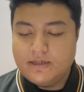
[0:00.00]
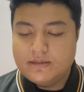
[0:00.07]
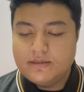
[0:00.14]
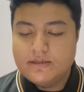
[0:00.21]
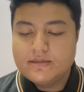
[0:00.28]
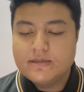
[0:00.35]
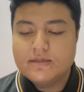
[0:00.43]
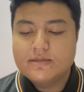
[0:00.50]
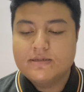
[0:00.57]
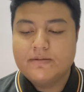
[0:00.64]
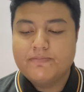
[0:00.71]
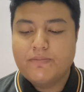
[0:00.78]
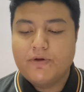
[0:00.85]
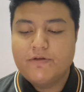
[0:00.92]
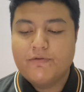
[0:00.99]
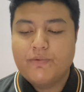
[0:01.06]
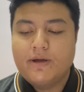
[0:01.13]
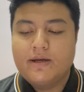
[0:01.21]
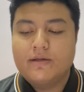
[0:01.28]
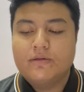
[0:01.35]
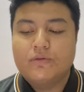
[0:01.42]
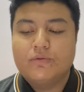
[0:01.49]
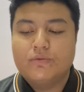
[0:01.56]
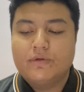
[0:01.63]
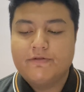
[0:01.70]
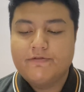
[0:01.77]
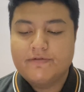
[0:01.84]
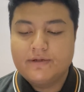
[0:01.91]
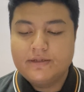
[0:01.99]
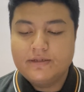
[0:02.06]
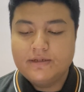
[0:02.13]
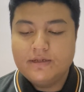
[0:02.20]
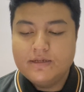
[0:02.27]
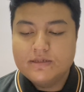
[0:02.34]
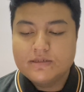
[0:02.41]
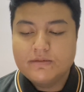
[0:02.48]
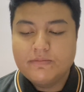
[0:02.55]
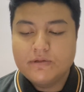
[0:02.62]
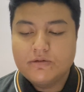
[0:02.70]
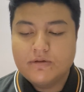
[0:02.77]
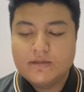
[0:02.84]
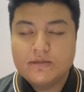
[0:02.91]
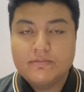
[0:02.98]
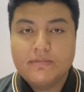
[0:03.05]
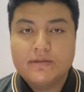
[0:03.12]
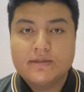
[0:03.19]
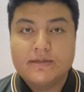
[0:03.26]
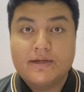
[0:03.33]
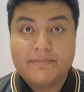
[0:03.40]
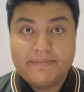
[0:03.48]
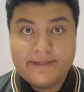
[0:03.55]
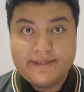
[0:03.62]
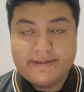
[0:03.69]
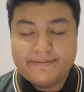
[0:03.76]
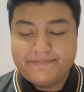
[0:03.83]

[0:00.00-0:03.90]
This is the point where two different semiconductor materials meet,